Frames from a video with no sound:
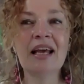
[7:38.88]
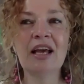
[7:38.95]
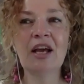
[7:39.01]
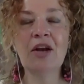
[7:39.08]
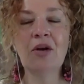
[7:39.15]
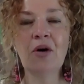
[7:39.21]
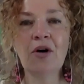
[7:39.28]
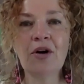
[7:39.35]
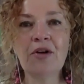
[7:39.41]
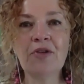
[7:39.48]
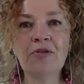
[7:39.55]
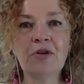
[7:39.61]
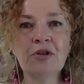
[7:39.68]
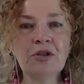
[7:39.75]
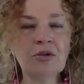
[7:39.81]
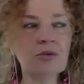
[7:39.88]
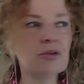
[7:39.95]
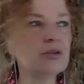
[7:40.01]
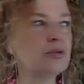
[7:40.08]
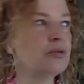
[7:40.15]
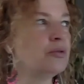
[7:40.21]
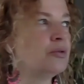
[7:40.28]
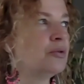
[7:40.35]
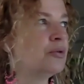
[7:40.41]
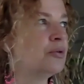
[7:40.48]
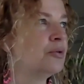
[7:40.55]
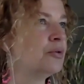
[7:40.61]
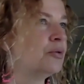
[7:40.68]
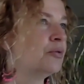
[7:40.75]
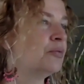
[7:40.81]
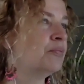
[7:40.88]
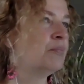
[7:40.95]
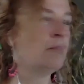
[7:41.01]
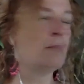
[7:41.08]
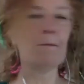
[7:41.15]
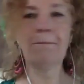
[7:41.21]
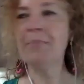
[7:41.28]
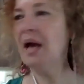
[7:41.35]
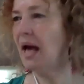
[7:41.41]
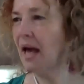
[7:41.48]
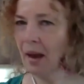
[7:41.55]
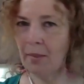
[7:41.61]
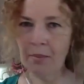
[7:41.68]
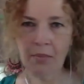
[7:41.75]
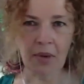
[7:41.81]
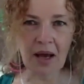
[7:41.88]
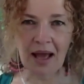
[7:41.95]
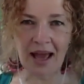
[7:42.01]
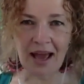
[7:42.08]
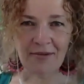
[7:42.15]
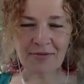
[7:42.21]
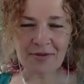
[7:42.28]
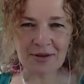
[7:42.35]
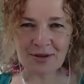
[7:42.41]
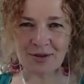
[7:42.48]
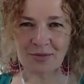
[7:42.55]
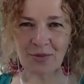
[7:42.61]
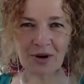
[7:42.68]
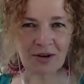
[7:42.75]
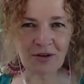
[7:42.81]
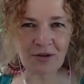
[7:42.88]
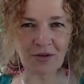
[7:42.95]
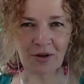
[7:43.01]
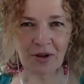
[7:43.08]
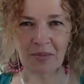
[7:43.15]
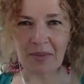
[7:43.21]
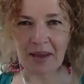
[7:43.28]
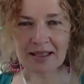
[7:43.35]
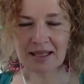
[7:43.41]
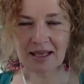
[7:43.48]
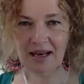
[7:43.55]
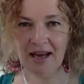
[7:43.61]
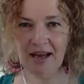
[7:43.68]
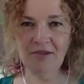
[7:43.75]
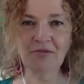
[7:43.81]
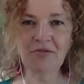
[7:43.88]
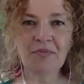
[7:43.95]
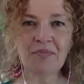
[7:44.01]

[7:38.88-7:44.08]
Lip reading: in order for you to, bam, have this wonderful, amazing life.